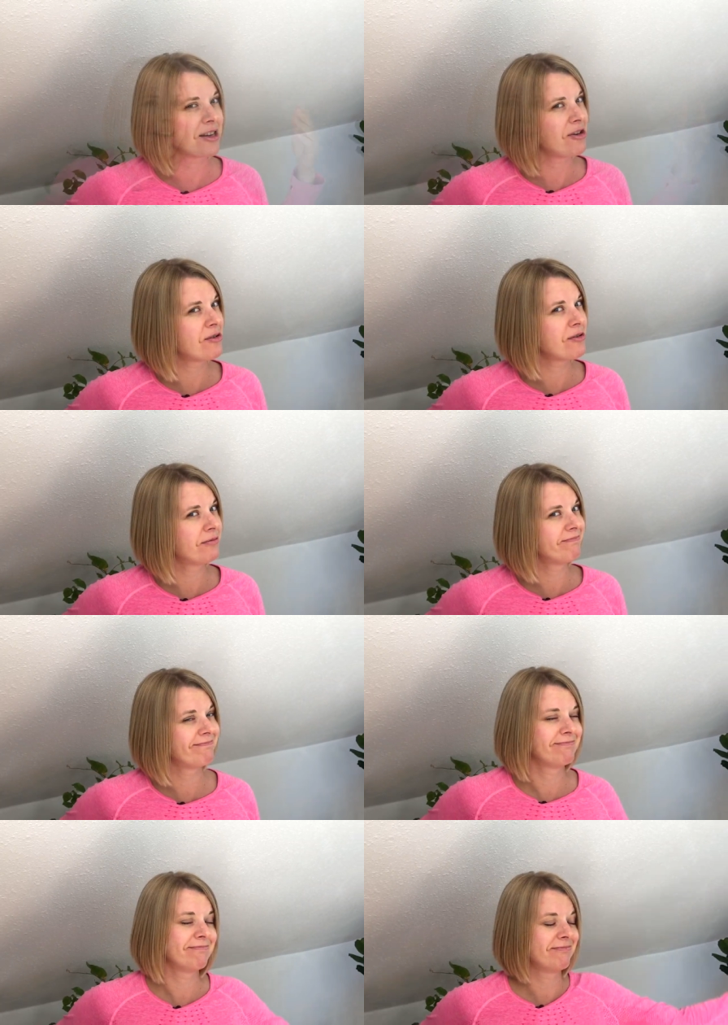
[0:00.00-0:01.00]
So
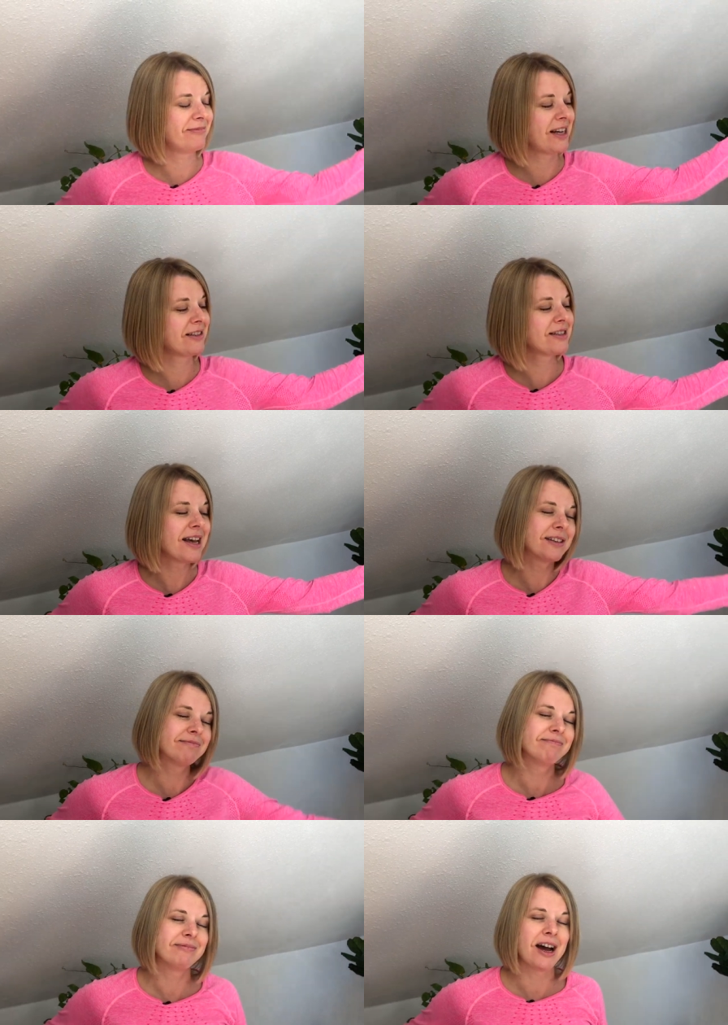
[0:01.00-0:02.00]
that's
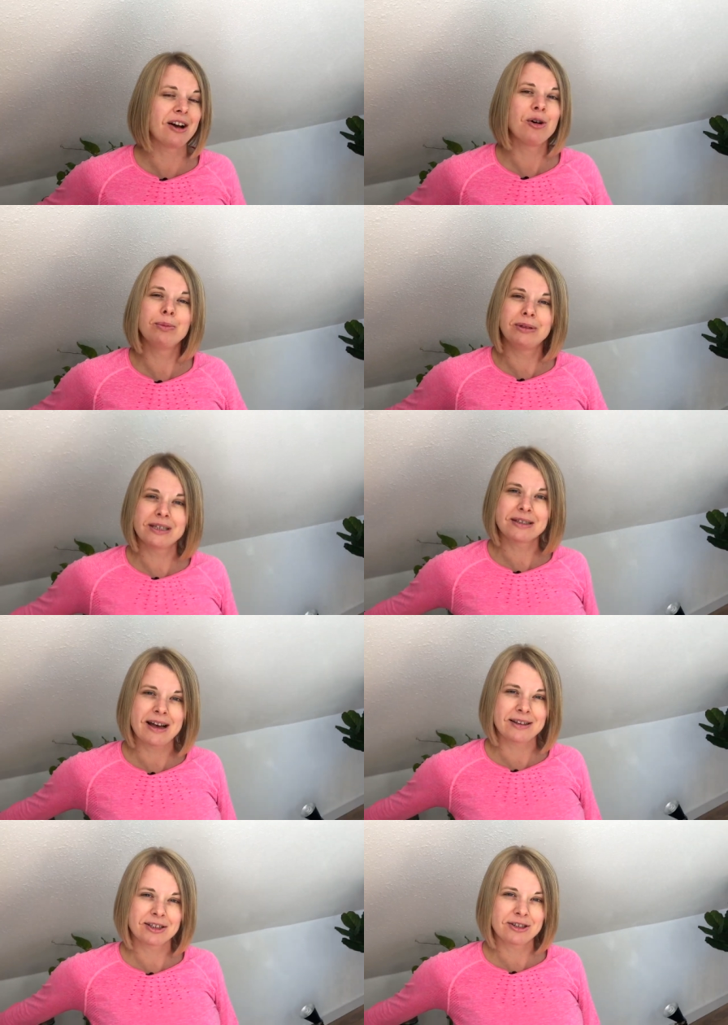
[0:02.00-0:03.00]
it. I hope
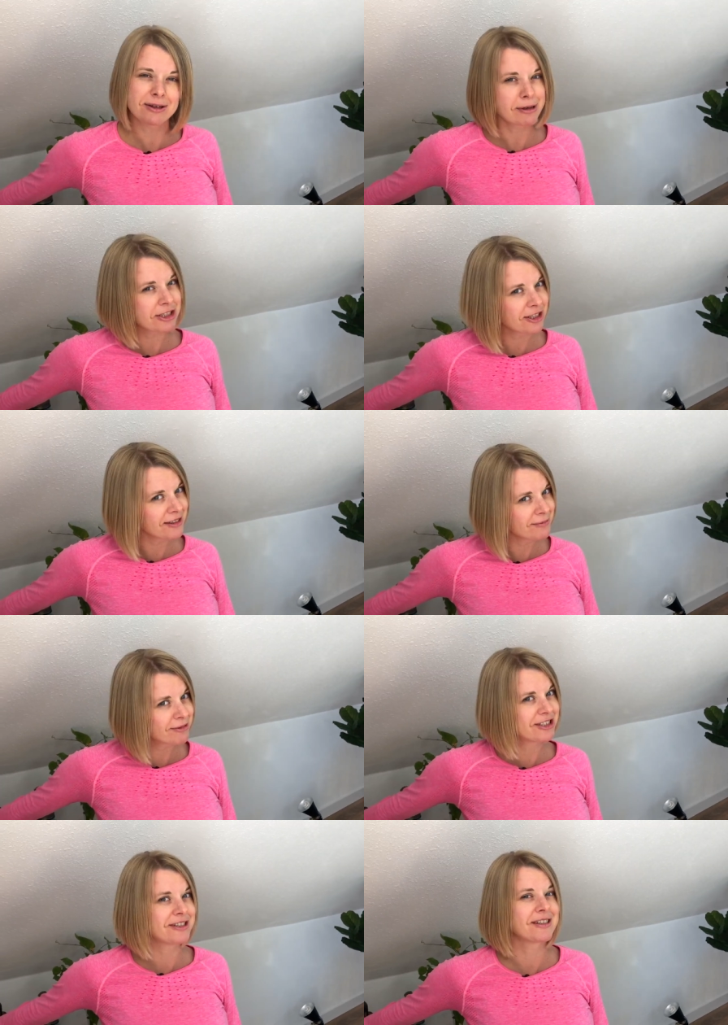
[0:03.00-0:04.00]
this answered the question,
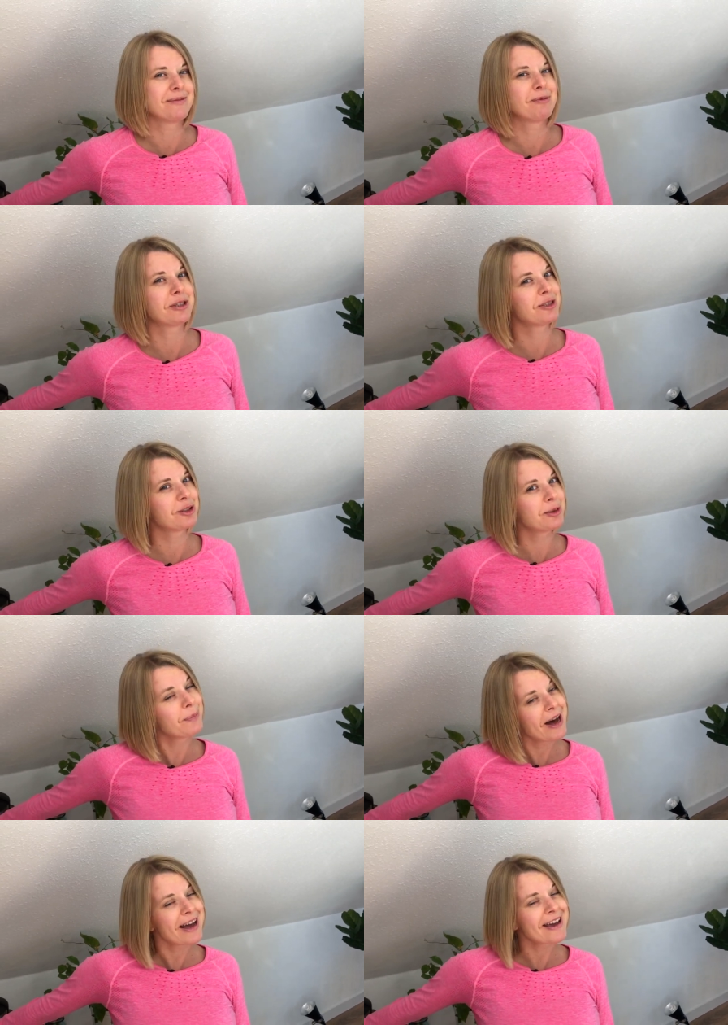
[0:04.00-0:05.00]
which Instant Pot you
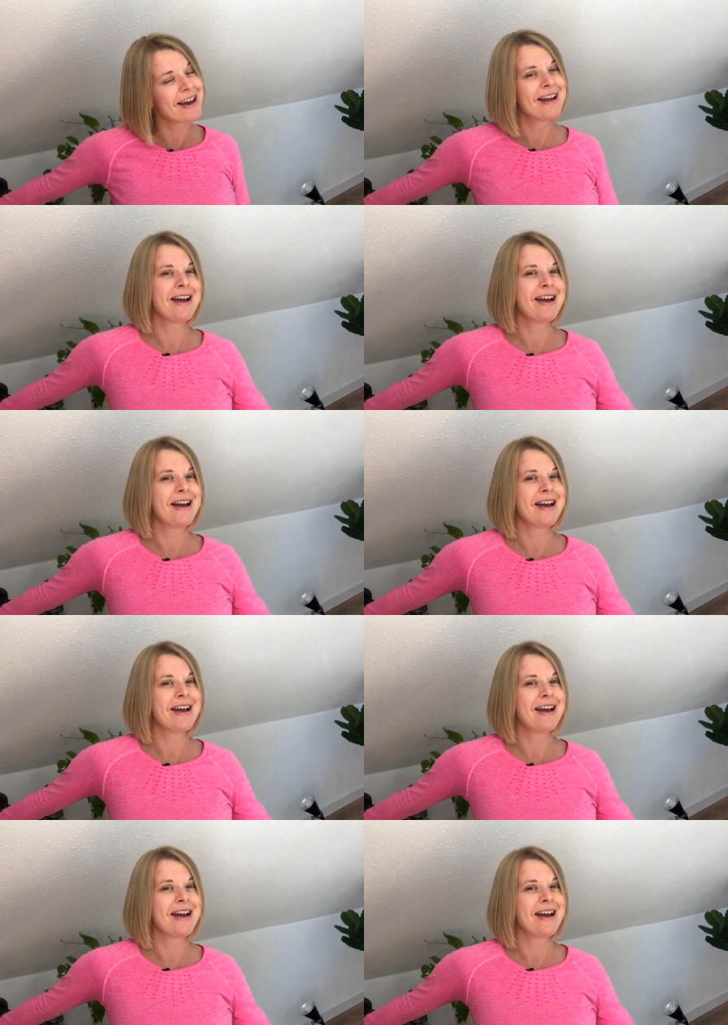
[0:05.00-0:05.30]
should buy.